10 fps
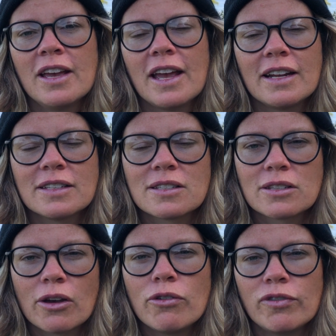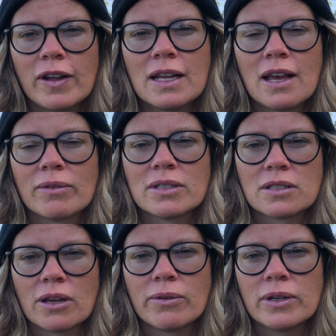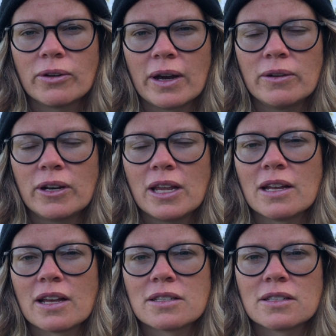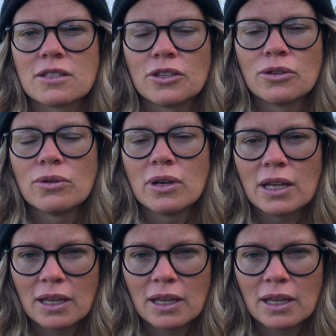And it's so funny how it's so ingrained in us to